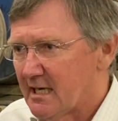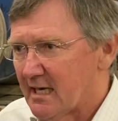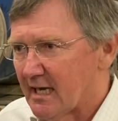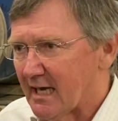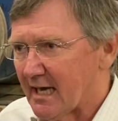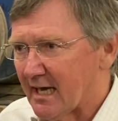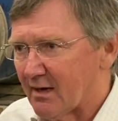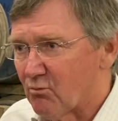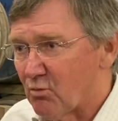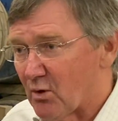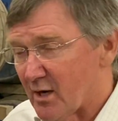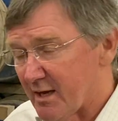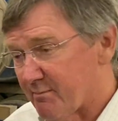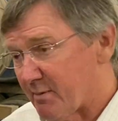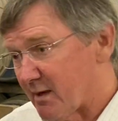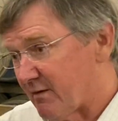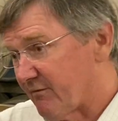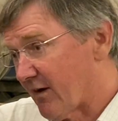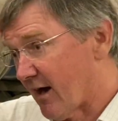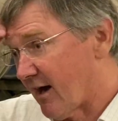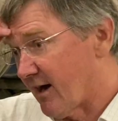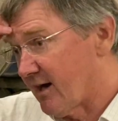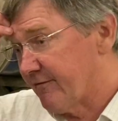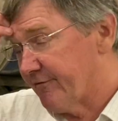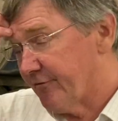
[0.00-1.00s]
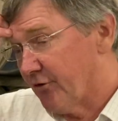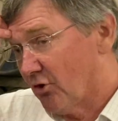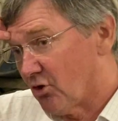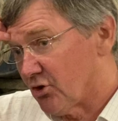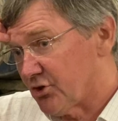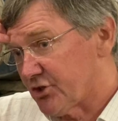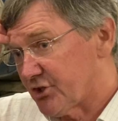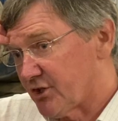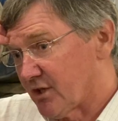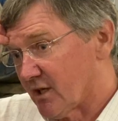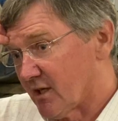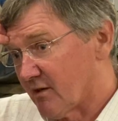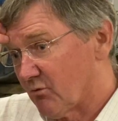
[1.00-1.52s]
And we've been very
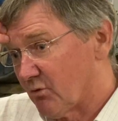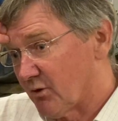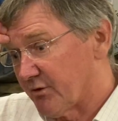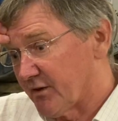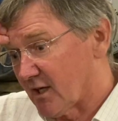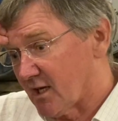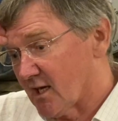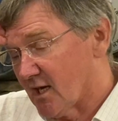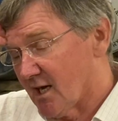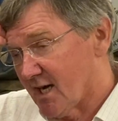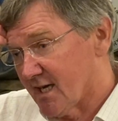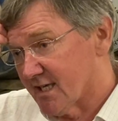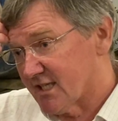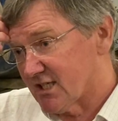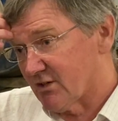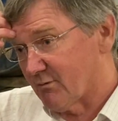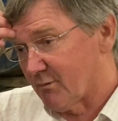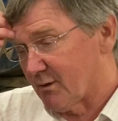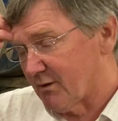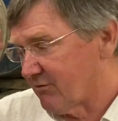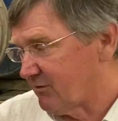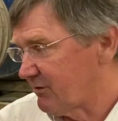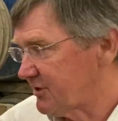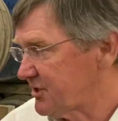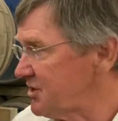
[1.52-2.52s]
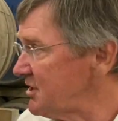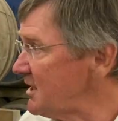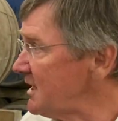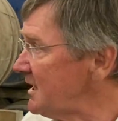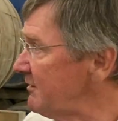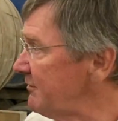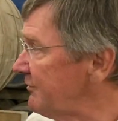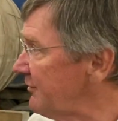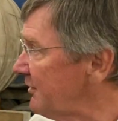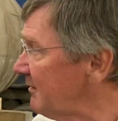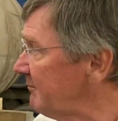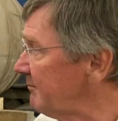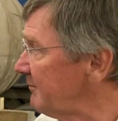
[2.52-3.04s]
fortunate with the casks that we
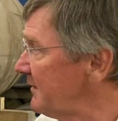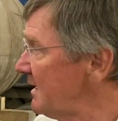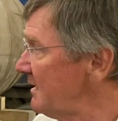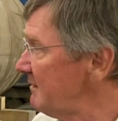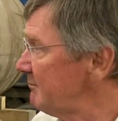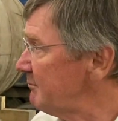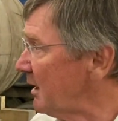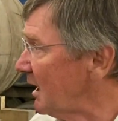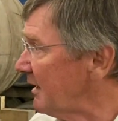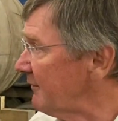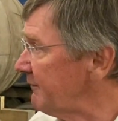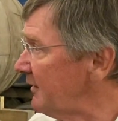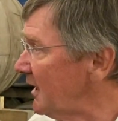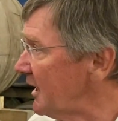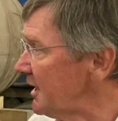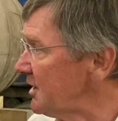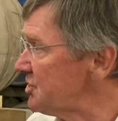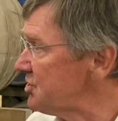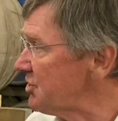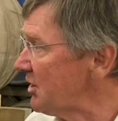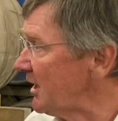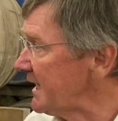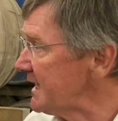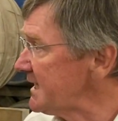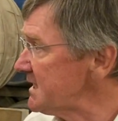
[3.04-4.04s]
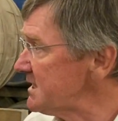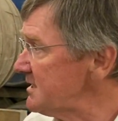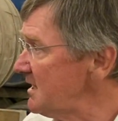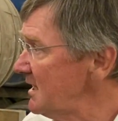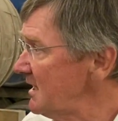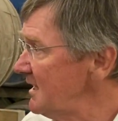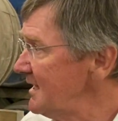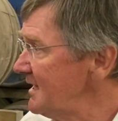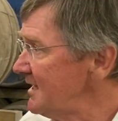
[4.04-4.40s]
received from Buffalo Trace.